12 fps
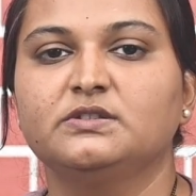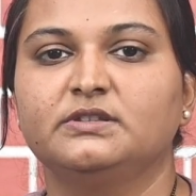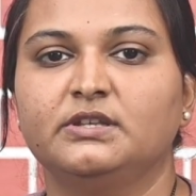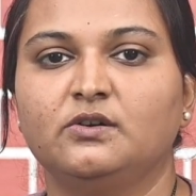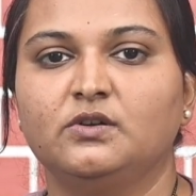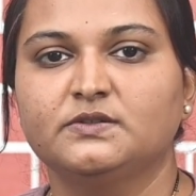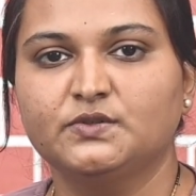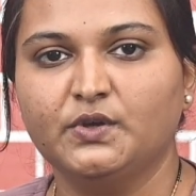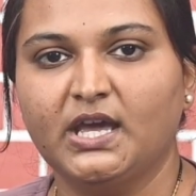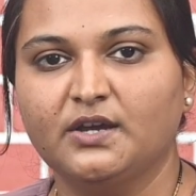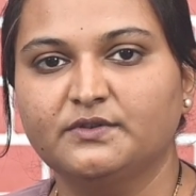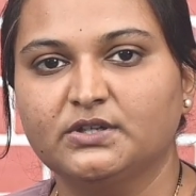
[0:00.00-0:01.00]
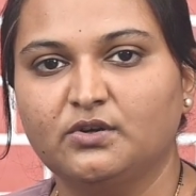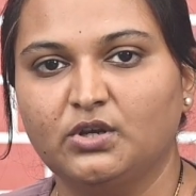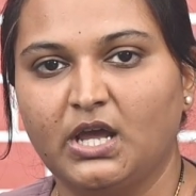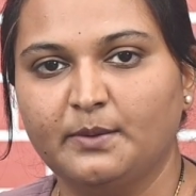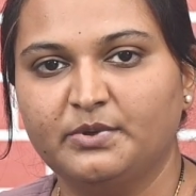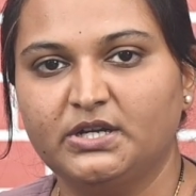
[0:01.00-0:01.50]
They also have the
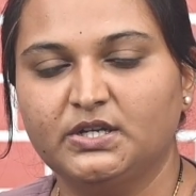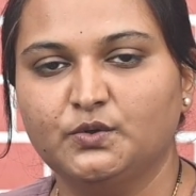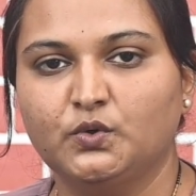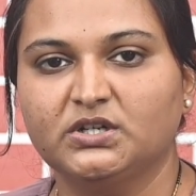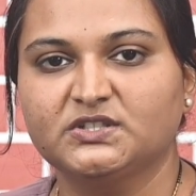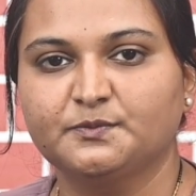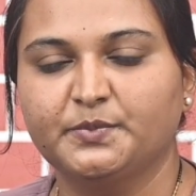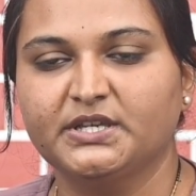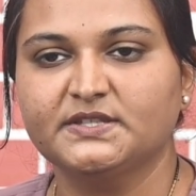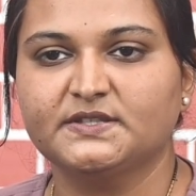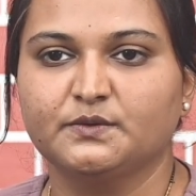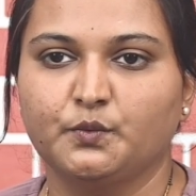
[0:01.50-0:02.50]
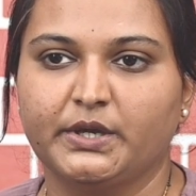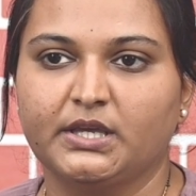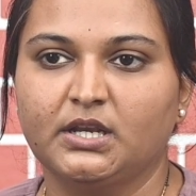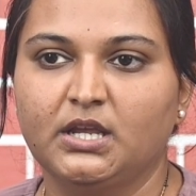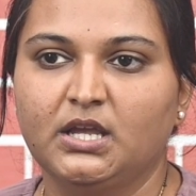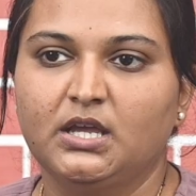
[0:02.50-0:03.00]
collaborative workspace
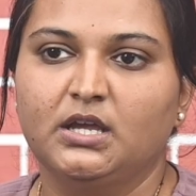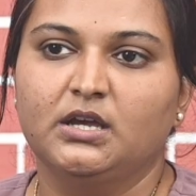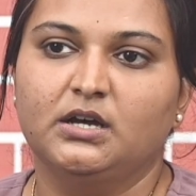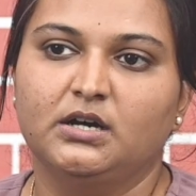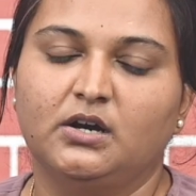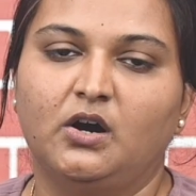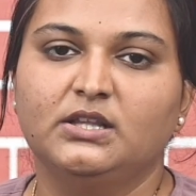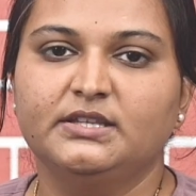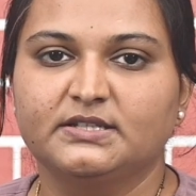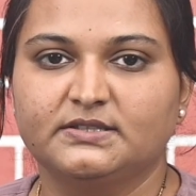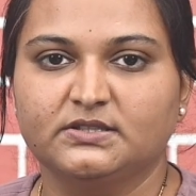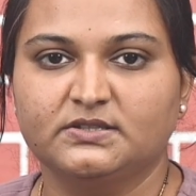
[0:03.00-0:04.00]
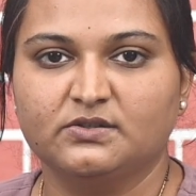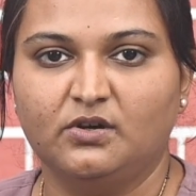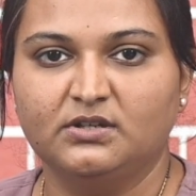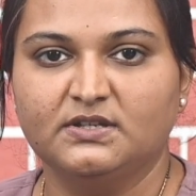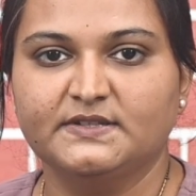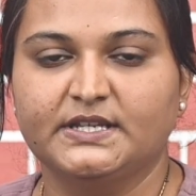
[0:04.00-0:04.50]
where all the research
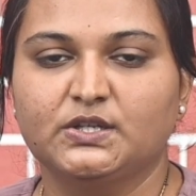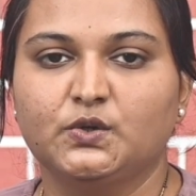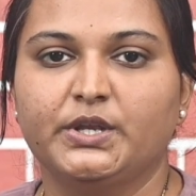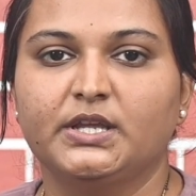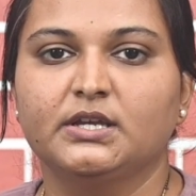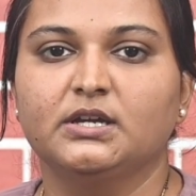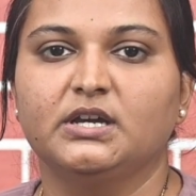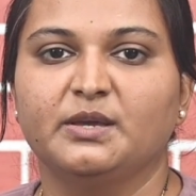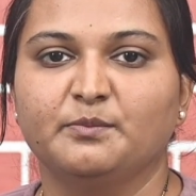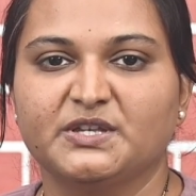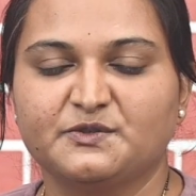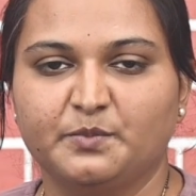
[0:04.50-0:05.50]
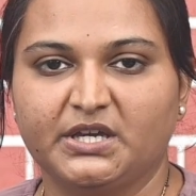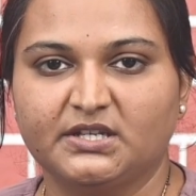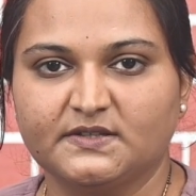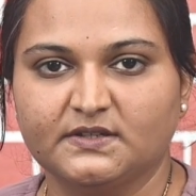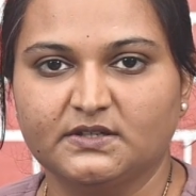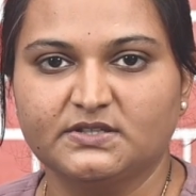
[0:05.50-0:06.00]
scholars, including MS by
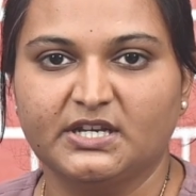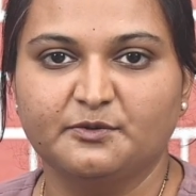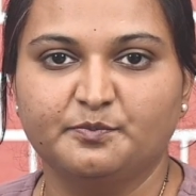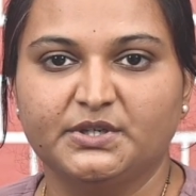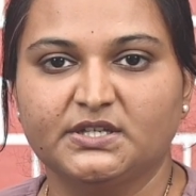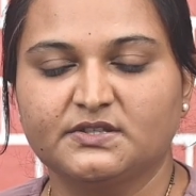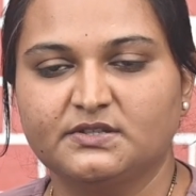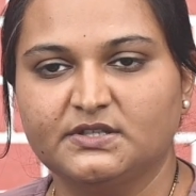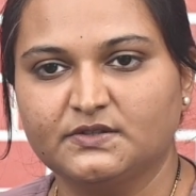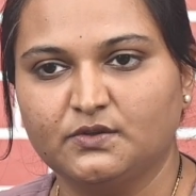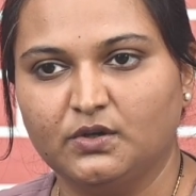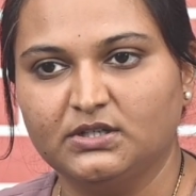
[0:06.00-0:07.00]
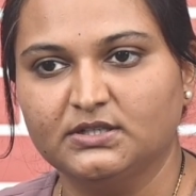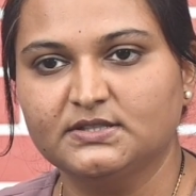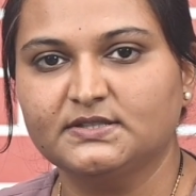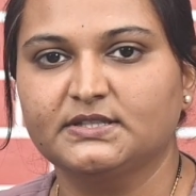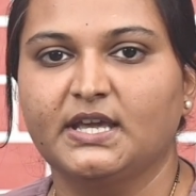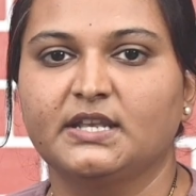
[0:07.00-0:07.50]
research and PhD scholars,
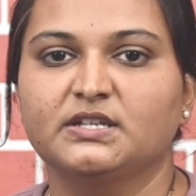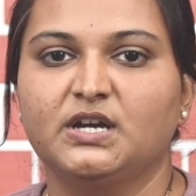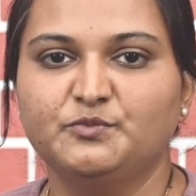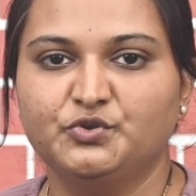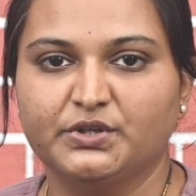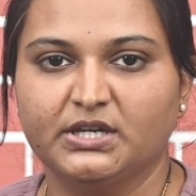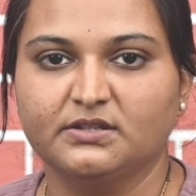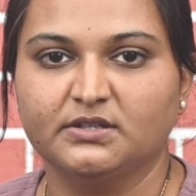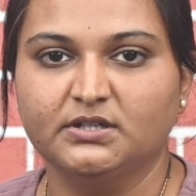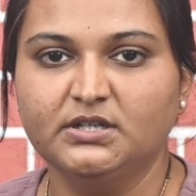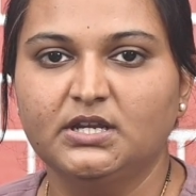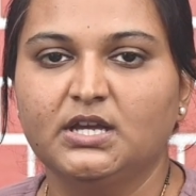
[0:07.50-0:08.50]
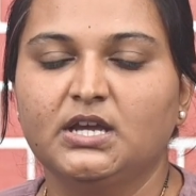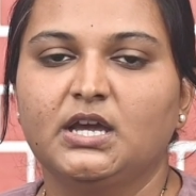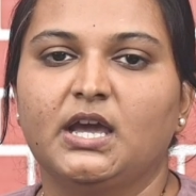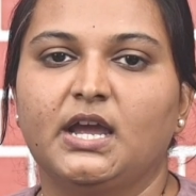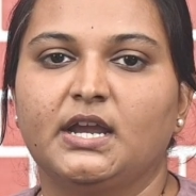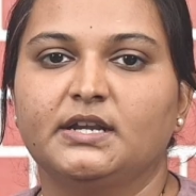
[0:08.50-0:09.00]
can come together
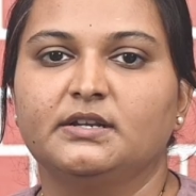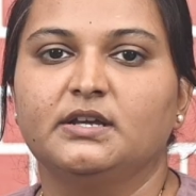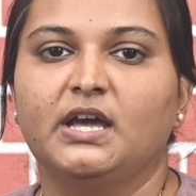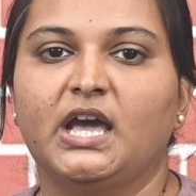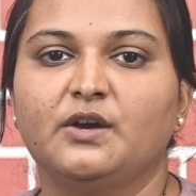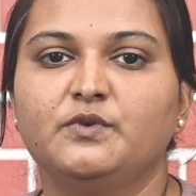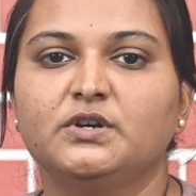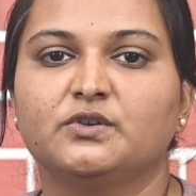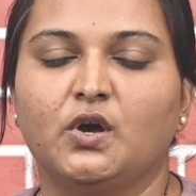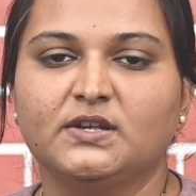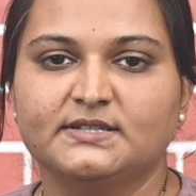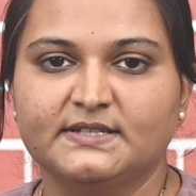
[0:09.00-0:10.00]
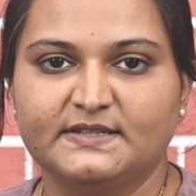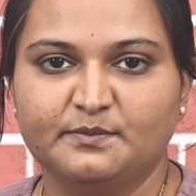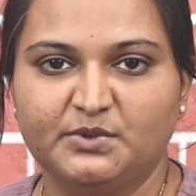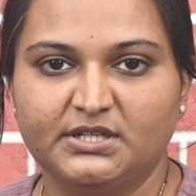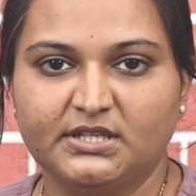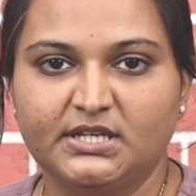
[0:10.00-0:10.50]
and have a
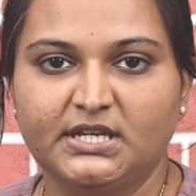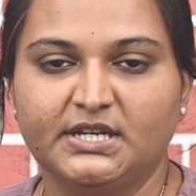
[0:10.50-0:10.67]
cross-disciplinary